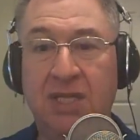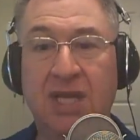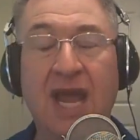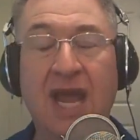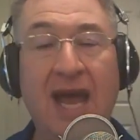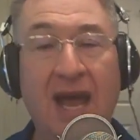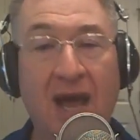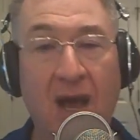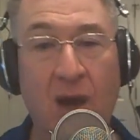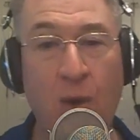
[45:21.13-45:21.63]

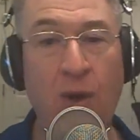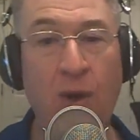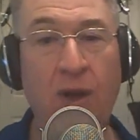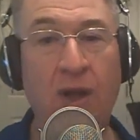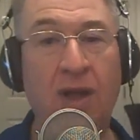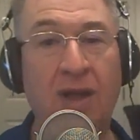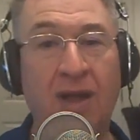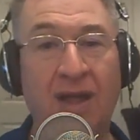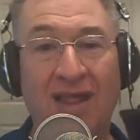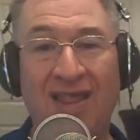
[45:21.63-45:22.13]
now
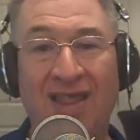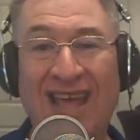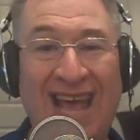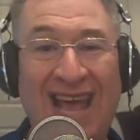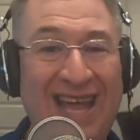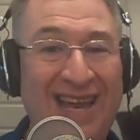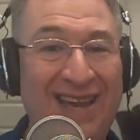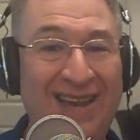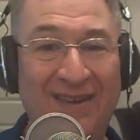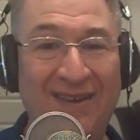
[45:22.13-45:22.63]

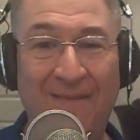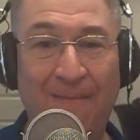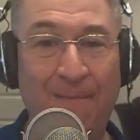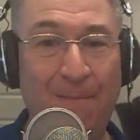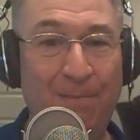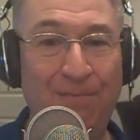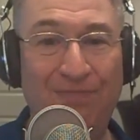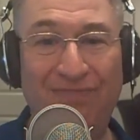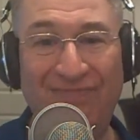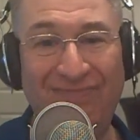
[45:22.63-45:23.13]
that
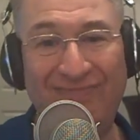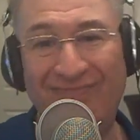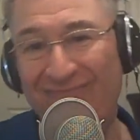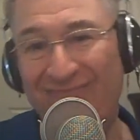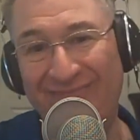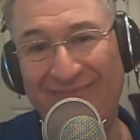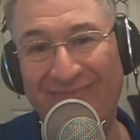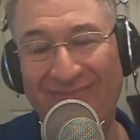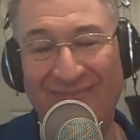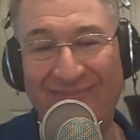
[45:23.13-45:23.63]

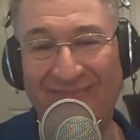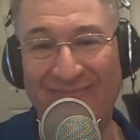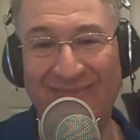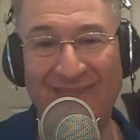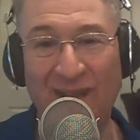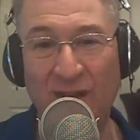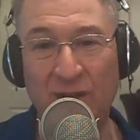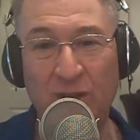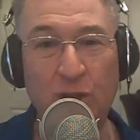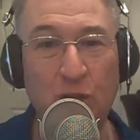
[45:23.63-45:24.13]

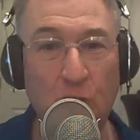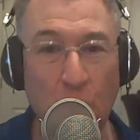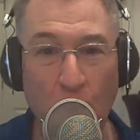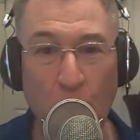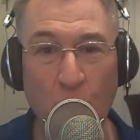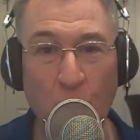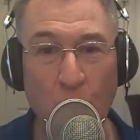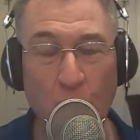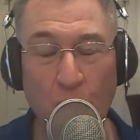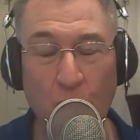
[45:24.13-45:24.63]
there's
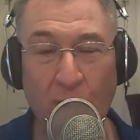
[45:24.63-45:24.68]
no